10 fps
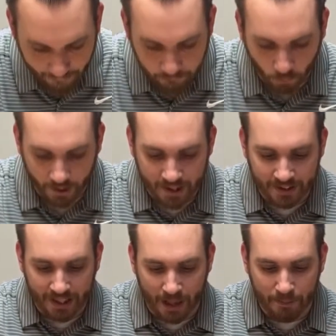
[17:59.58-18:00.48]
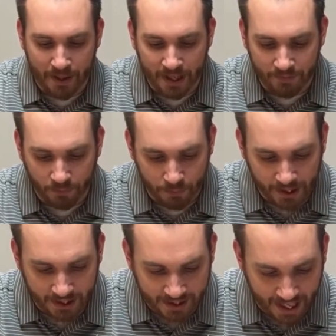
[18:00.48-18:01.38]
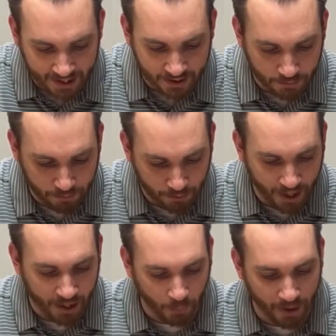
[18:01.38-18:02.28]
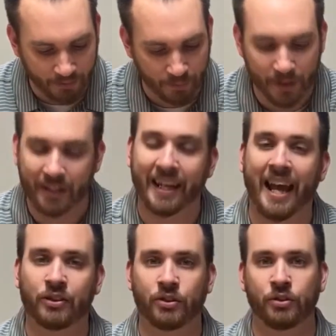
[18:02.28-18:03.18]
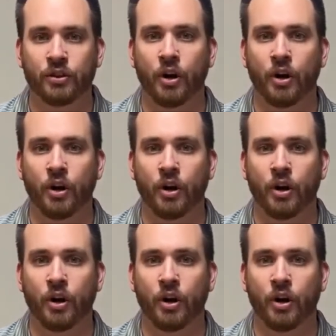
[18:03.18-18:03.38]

for it is not meet for me to take the bread away from them to cast it to the